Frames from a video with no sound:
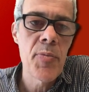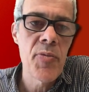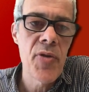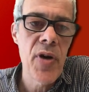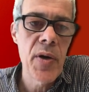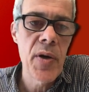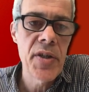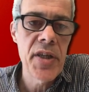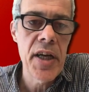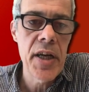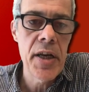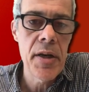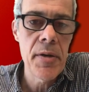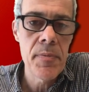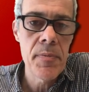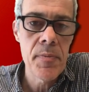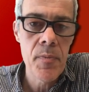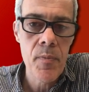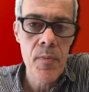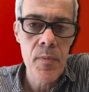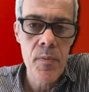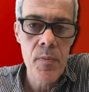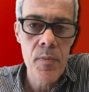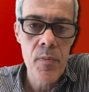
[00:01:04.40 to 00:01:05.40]
protein.
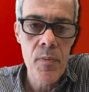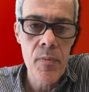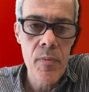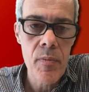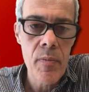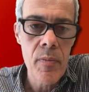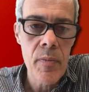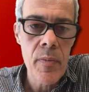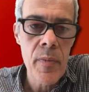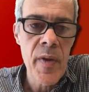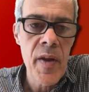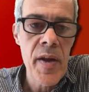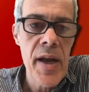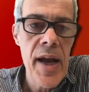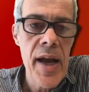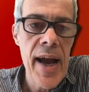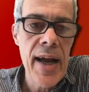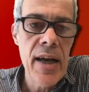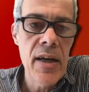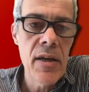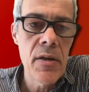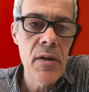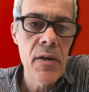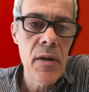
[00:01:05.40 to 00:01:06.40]

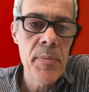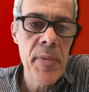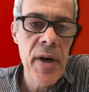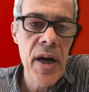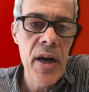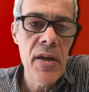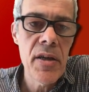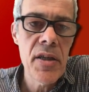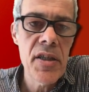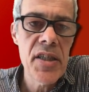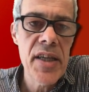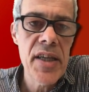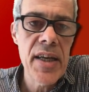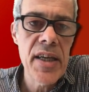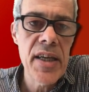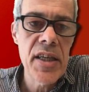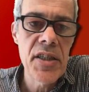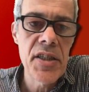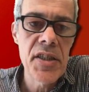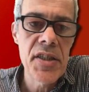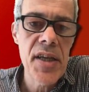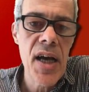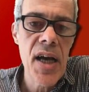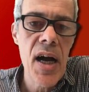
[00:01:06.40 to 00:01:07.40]
And by understanding
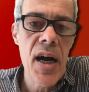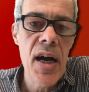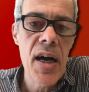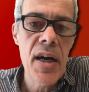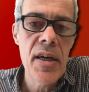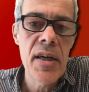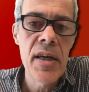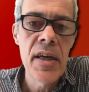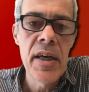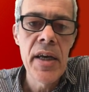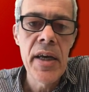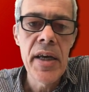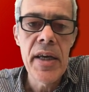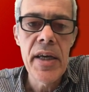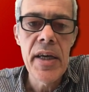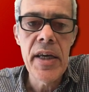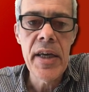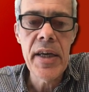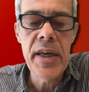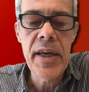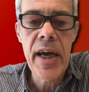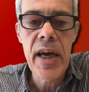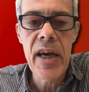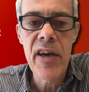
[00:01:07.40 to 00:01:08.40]
SARK,
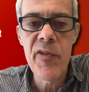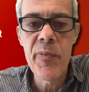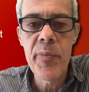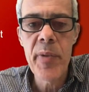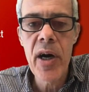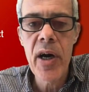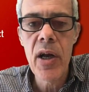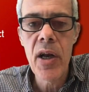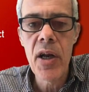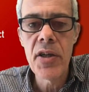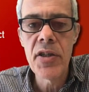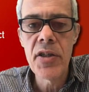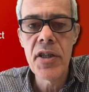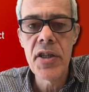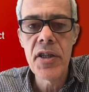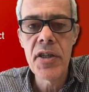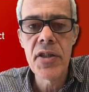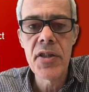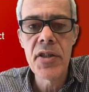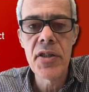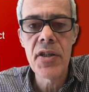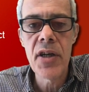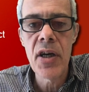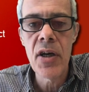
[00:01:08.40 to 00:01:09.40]
it gave
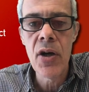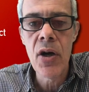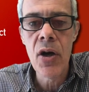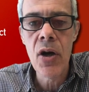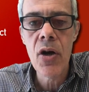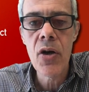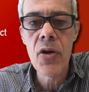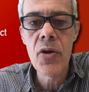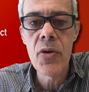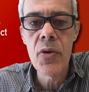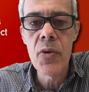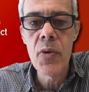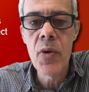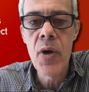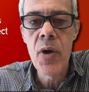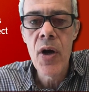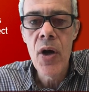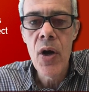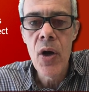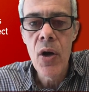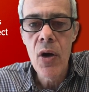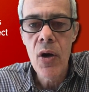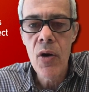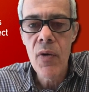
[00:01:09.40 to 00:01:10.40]
biologists a clue
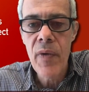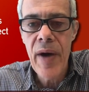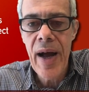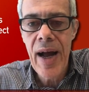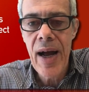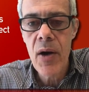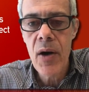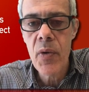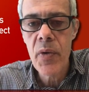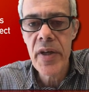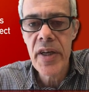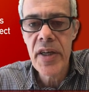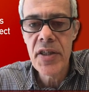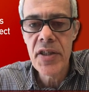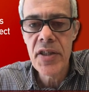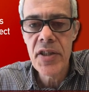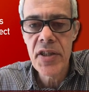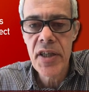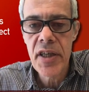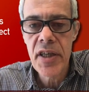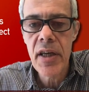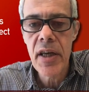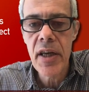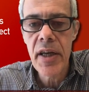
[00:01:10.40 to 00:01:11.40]
of how these
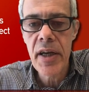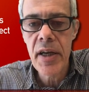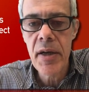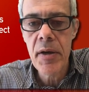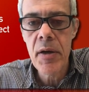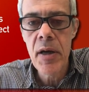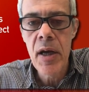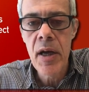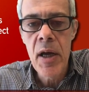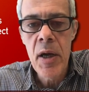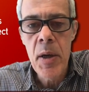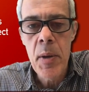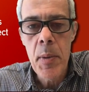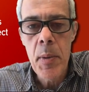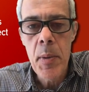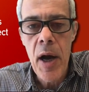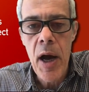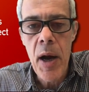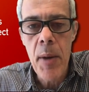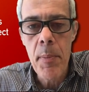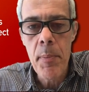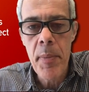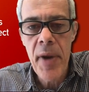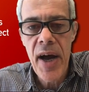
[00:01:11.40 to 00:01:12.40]
signaling
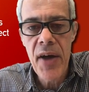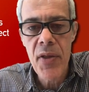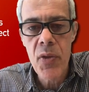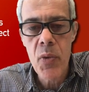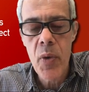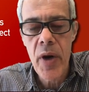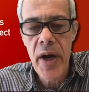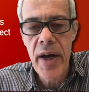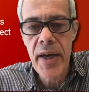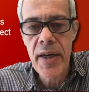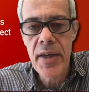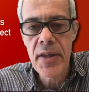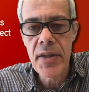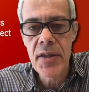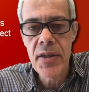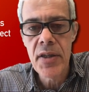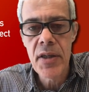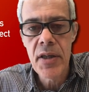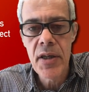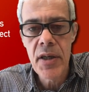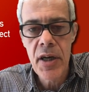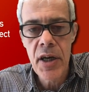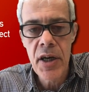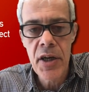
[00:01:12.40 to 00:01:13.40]
um, pathways
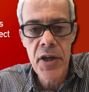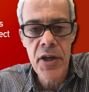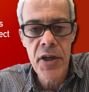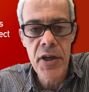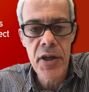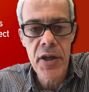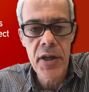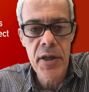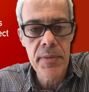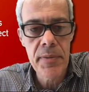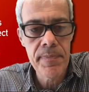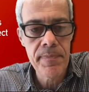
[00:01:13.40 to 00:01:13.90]
occur.